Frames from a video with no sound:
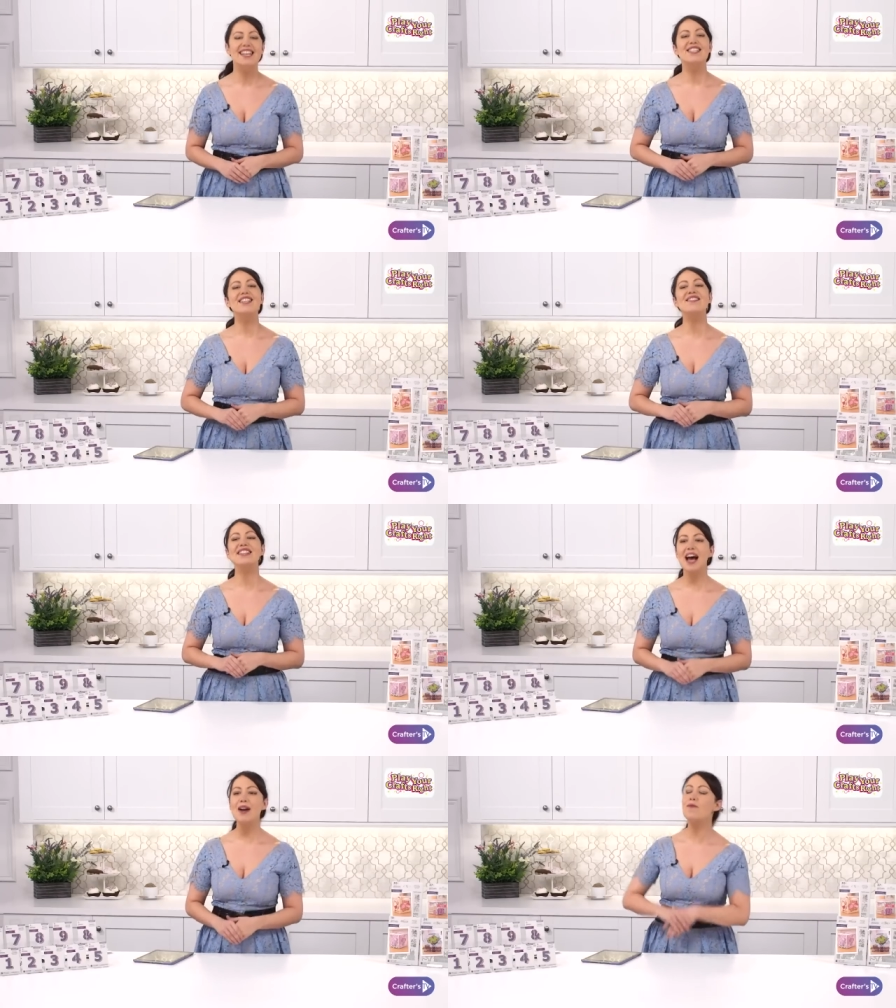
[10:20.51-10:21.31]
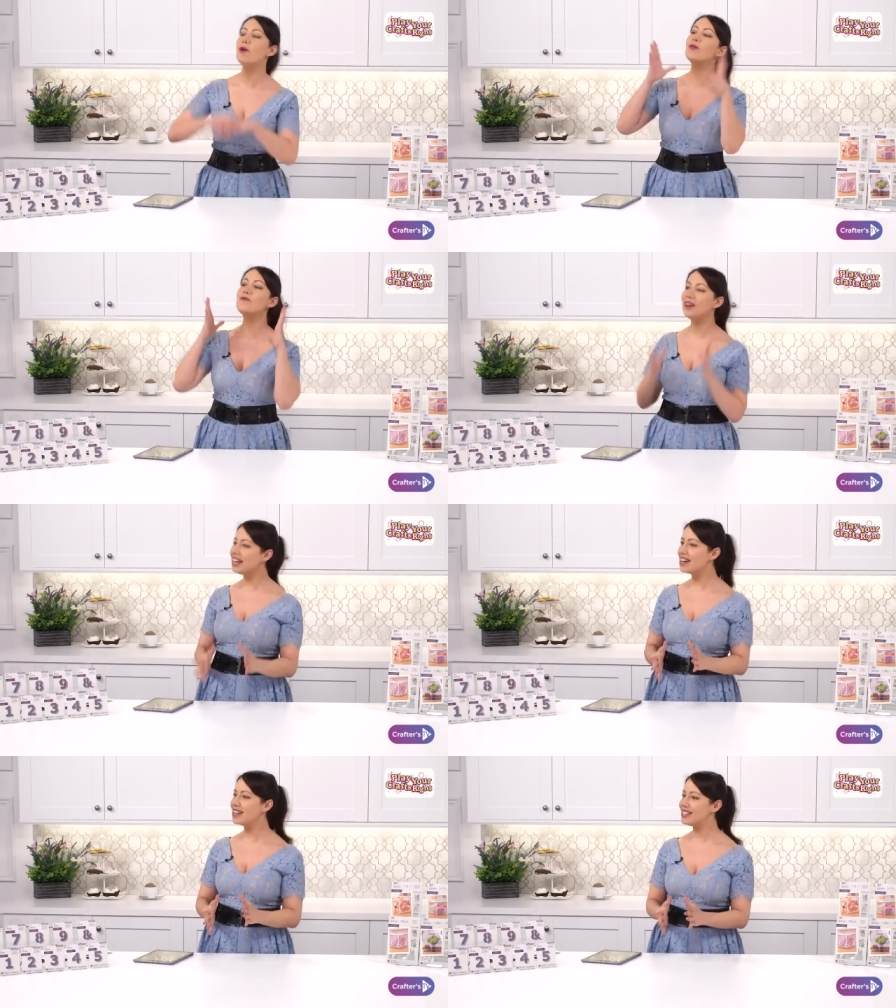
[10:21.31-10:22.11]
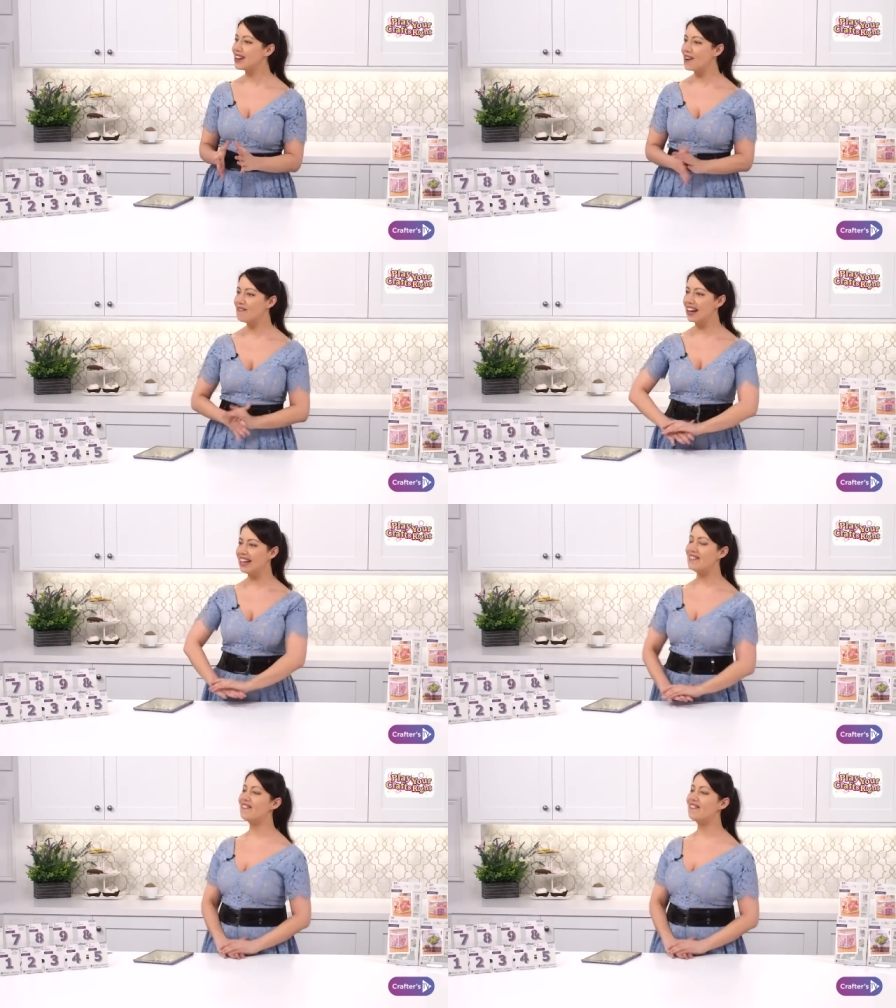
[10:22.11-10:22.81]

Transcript: So Jan, what are we going to start making